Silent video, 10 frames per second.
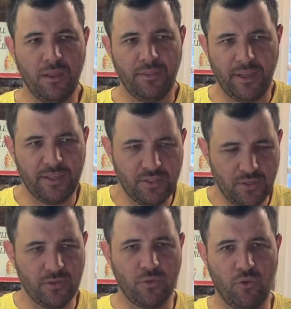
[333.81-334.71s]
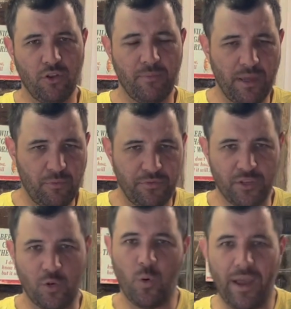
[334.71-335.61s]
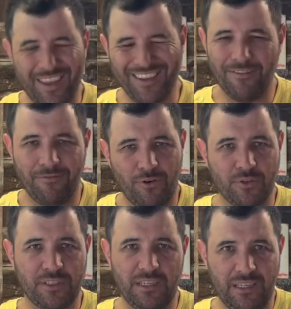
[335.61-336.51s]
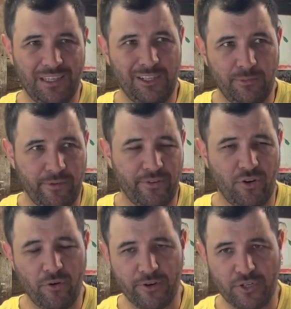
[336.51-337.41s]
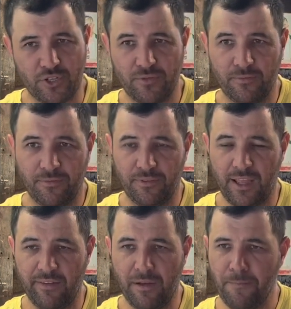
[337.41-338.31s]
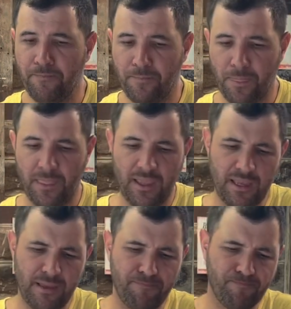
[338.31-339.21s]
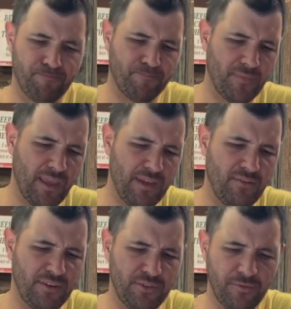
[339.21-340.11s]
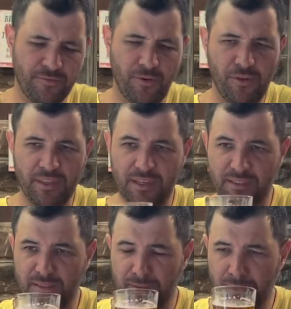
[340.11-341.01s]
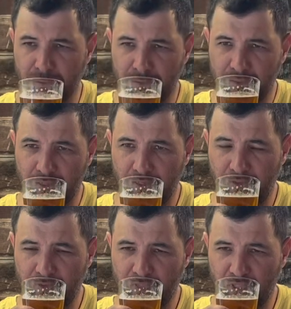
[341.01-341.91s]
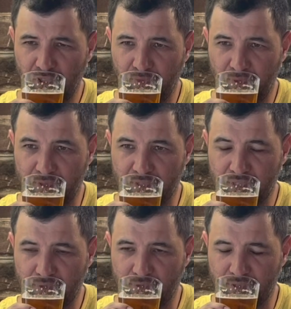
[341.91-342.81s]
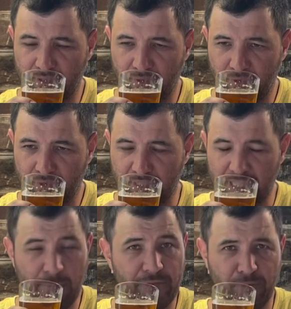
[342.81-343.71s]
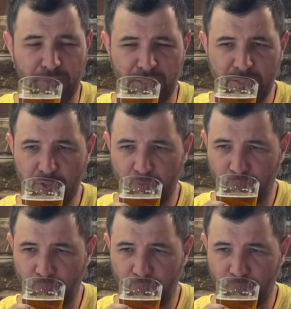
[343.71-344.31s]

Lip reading: They do talk about with the Kviek Voss that you get a little bit of an orange flavour, and I do find that there is a little bit of citrus, obviously coming from the yeast.